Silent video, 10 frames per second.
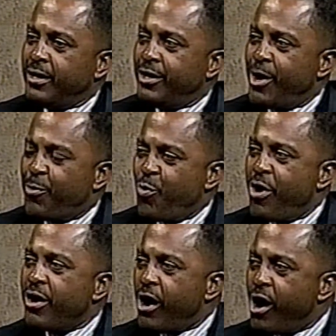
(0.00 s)
number
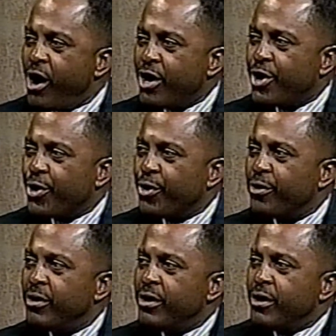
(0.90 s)
one, a hunger.
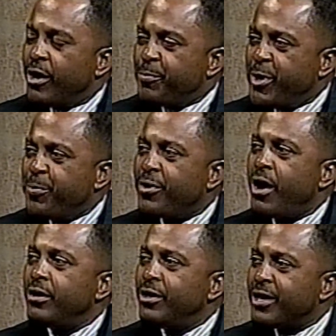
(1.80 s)
People
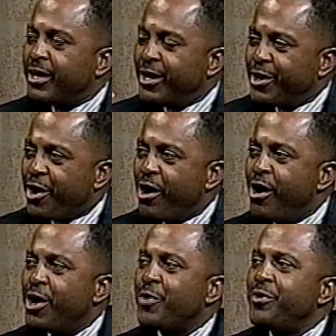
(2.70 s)
are looking and they're
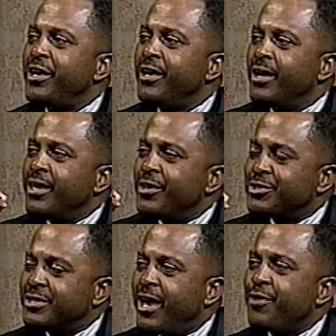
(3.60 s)
hungry. They're
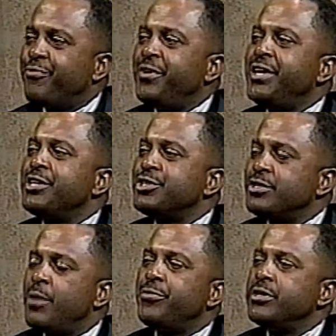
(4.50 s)
saying, feed us
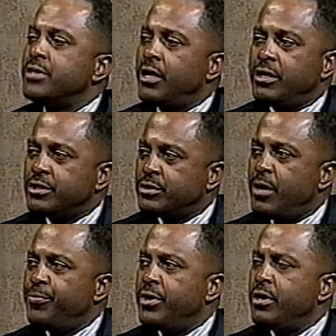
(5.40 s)
something. Tell us
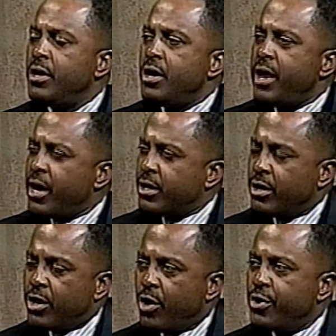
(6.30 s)
something that can
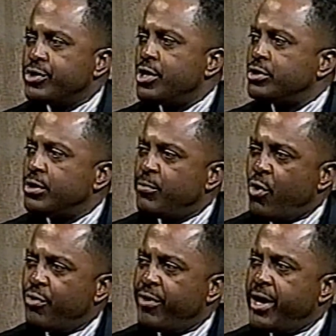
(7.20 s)
encourage us and
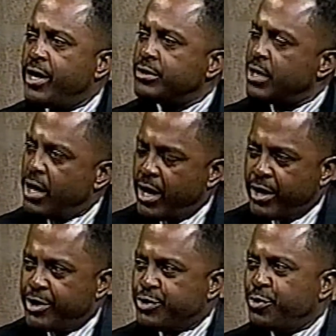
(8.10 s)
motivate us and
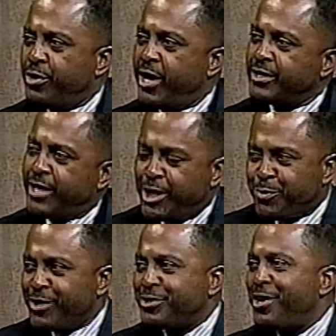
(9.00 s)
get us through the next day. That's
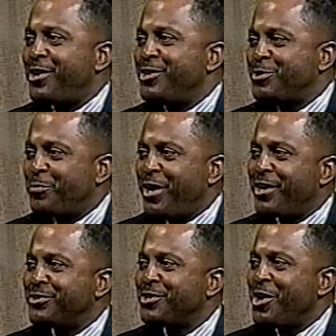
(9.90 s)
why Sunday is the
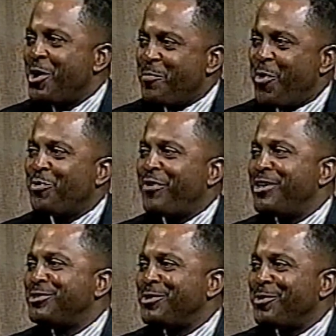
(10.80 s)
biggest
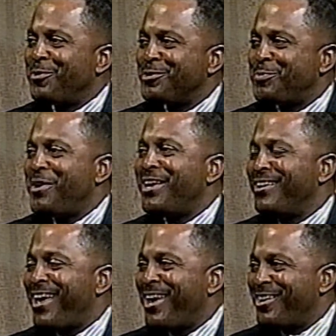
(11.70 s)
motivational speaking
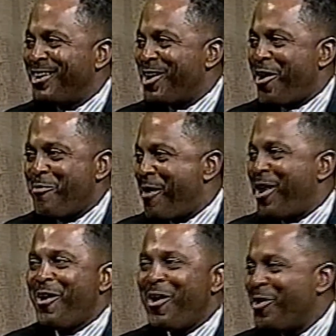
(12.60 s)
day of the year.
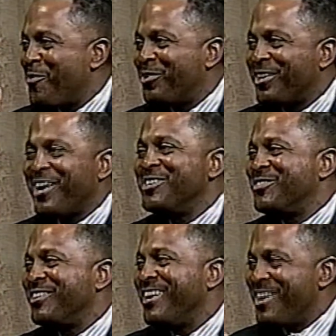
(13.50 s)
Everybody all over the
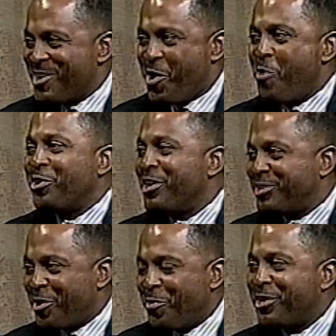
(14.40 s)
country go to get
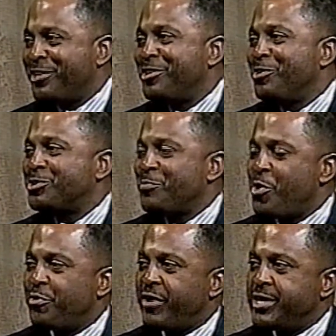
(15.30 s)
their weekly dose of
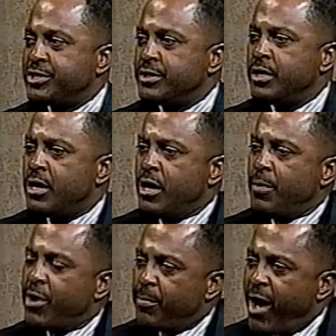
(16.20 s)
motivation.
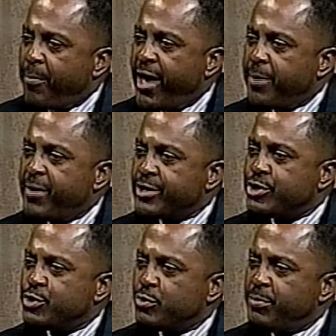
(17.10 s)
But my main
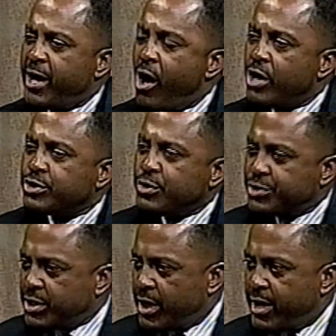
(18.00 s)
message would be, I also
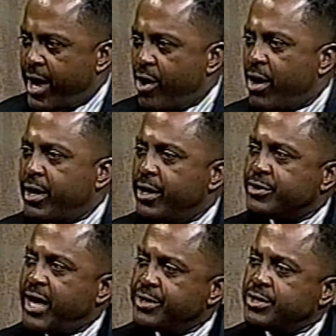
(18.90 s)
see in that
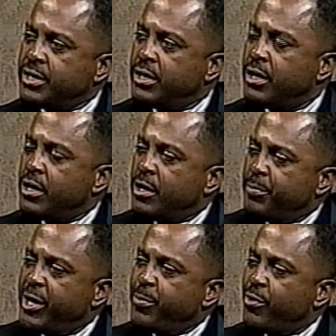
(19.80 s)
audience, I see
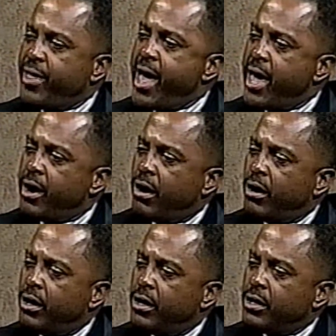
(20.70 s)
people that
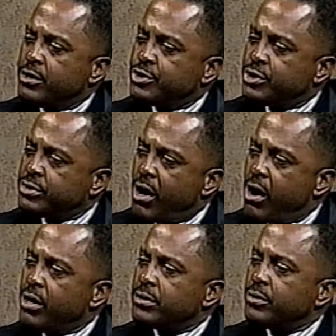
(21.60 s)
just
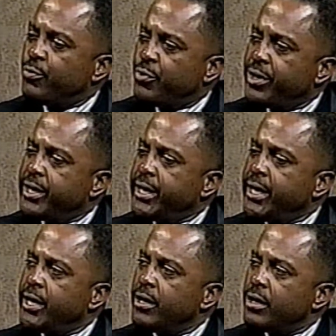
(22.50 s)
aren't
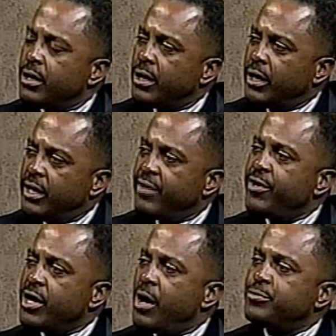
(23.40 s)
really
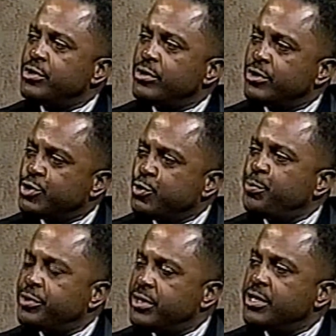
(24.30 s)
living up to the true
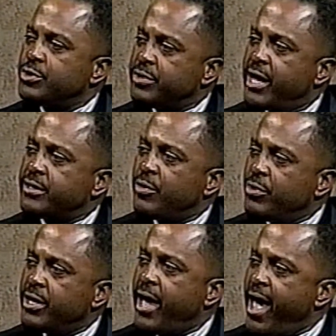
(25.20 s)
potential that they
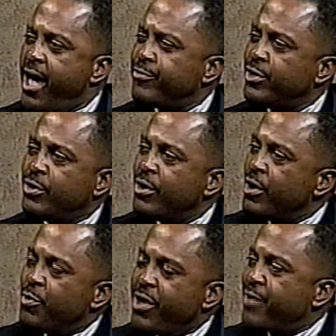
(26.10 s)
really have. You know,
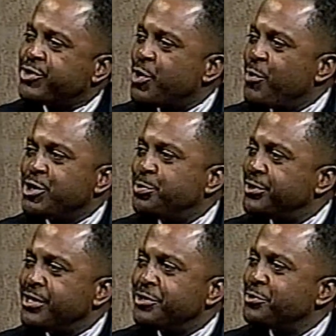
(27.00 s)
we have so much
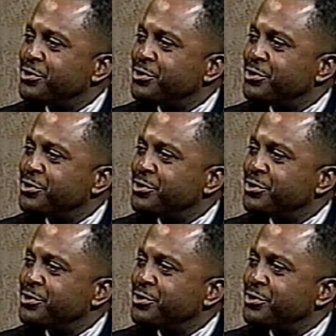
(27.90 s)
potential,